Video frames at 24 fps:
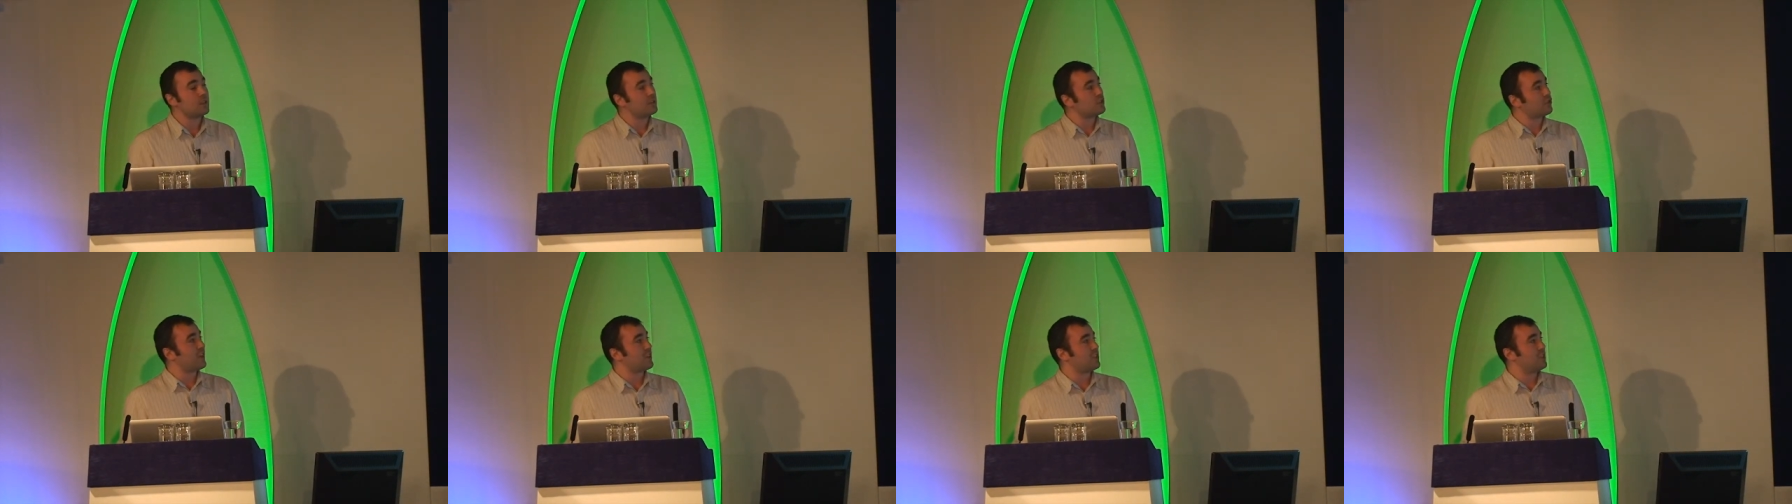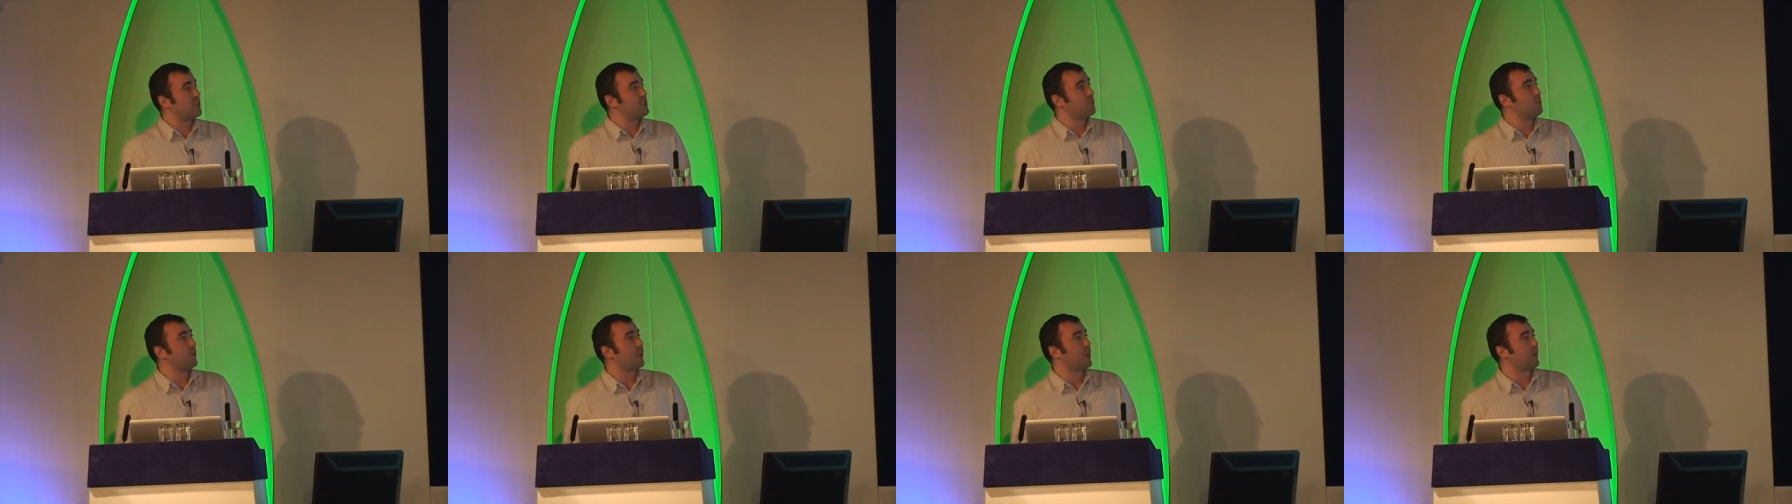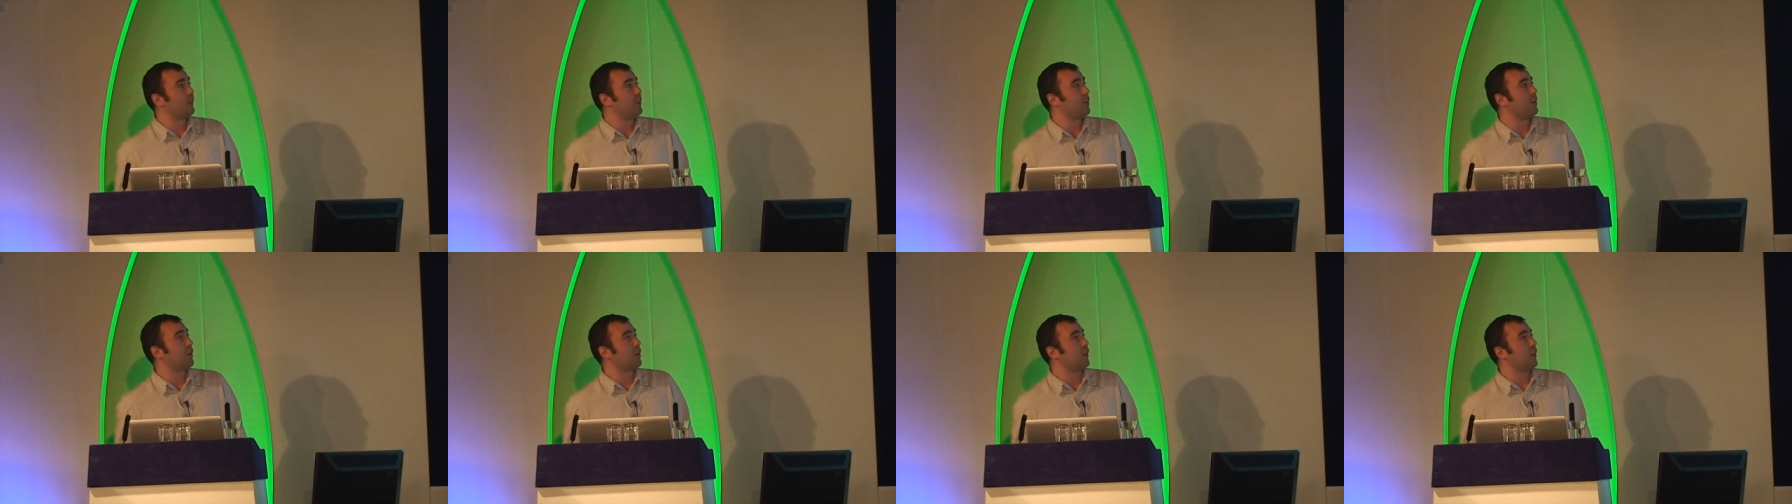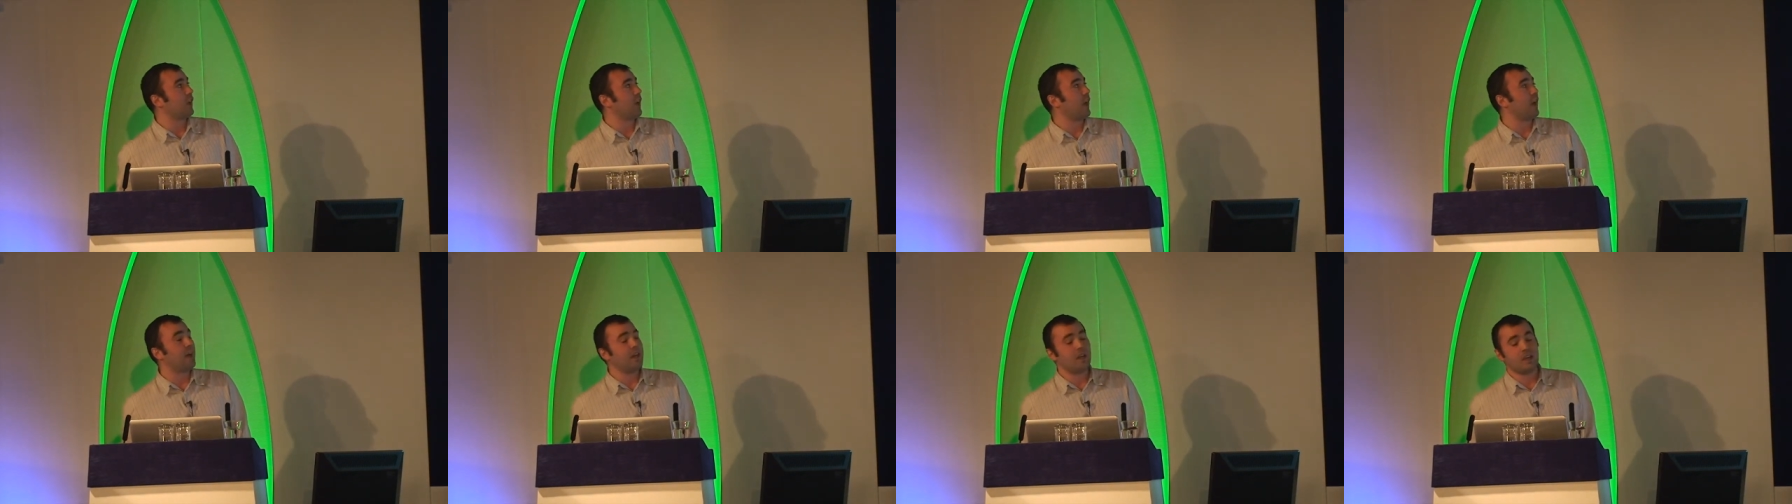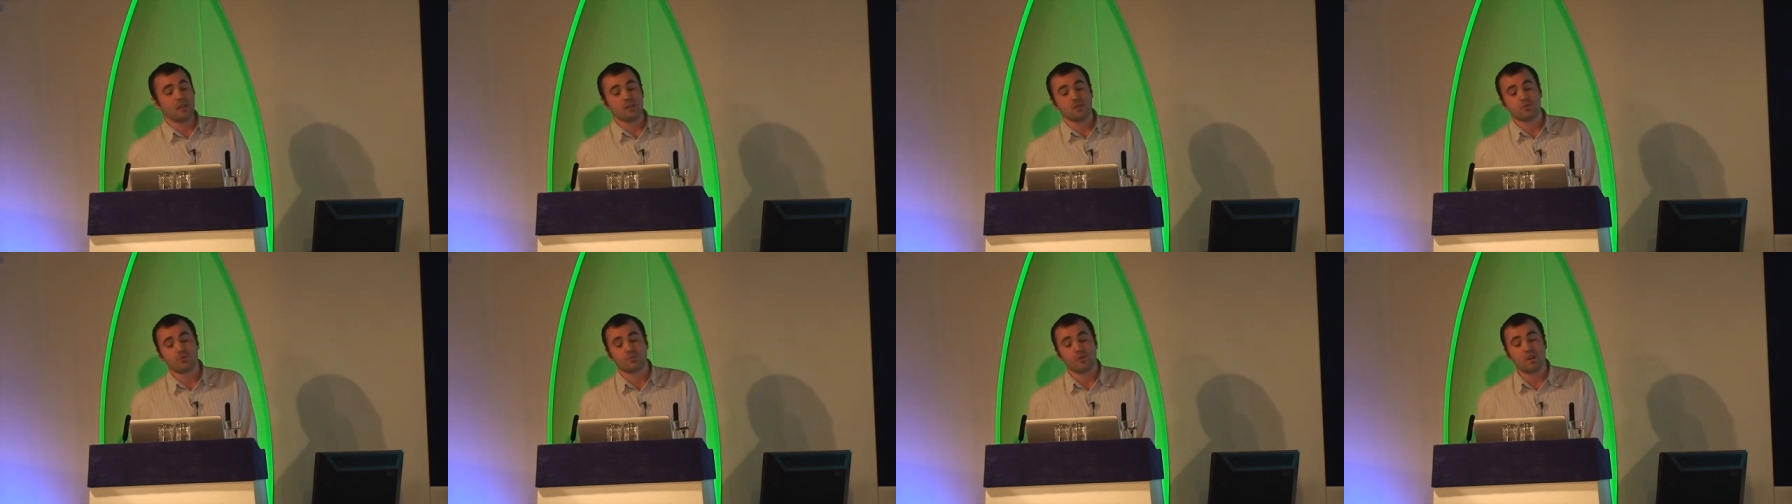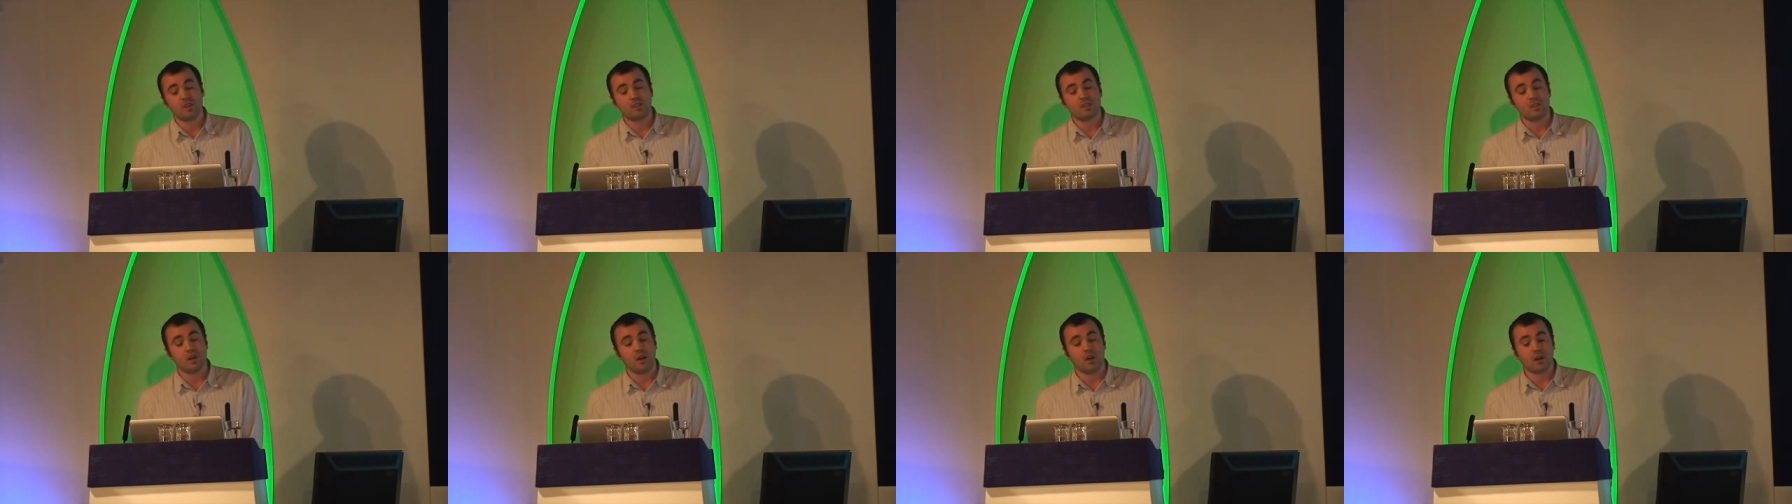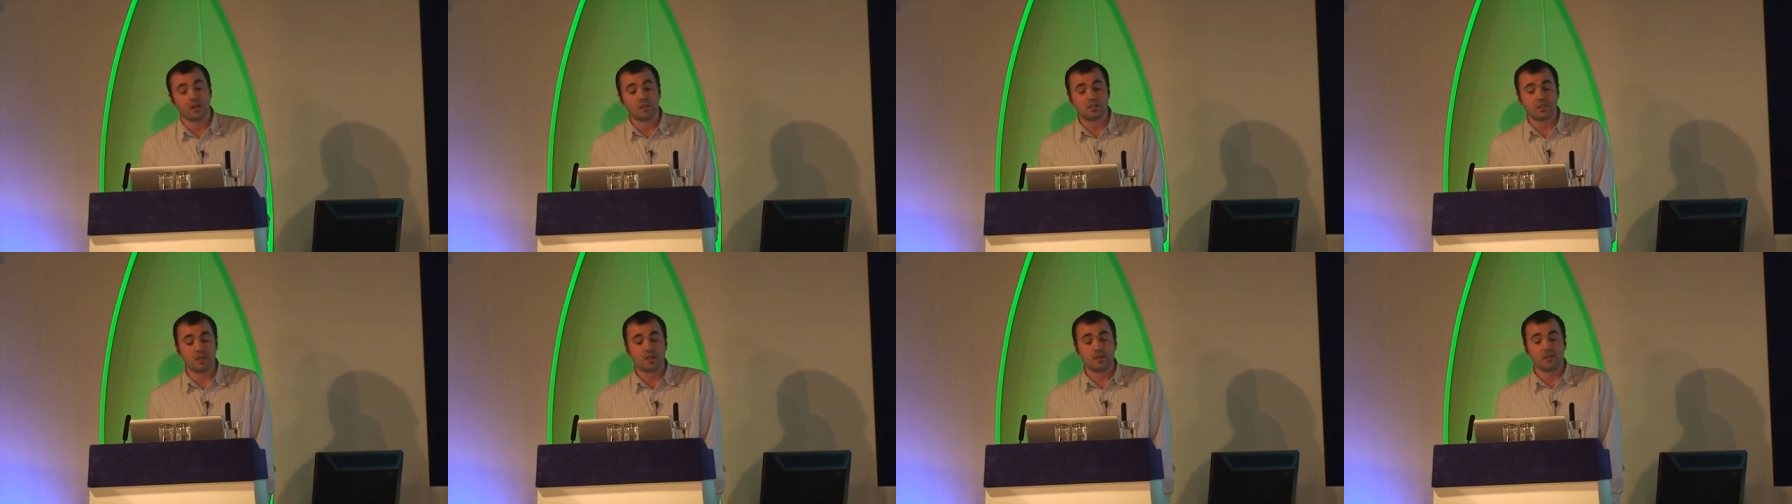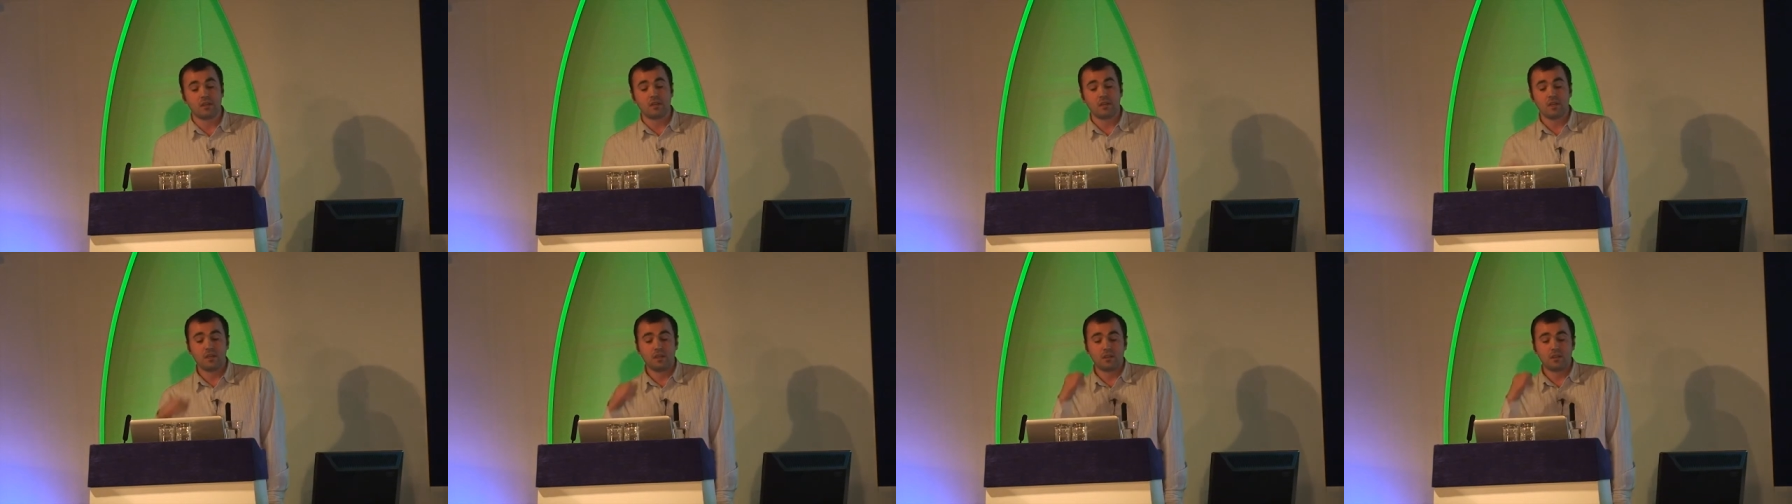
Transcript: strategies we're going to be looking at is retargeting,